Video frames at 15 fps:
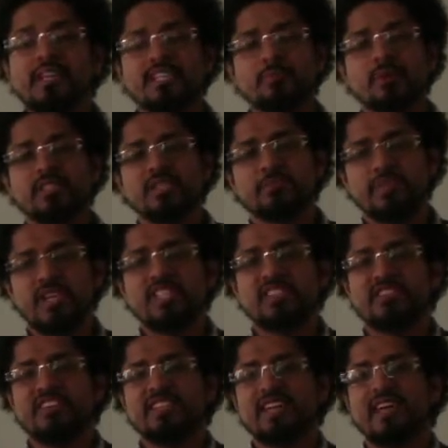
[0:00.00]
is about subjective
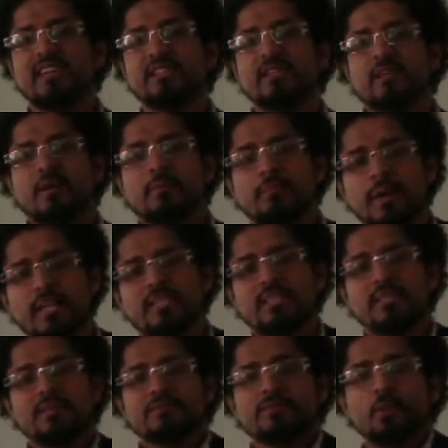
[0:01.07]
intent,
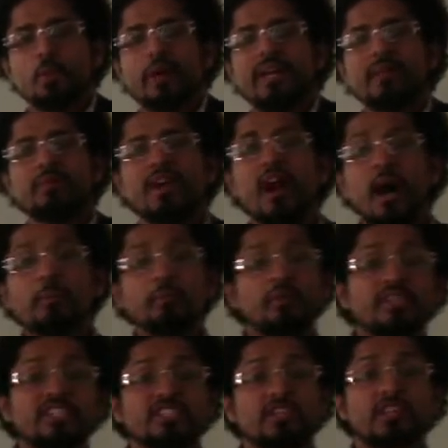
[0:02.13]
but the way we
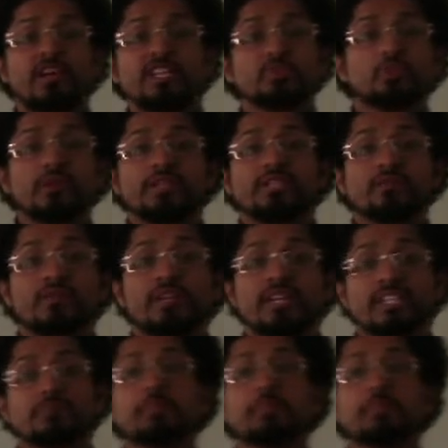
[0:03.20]
operationalize will theory is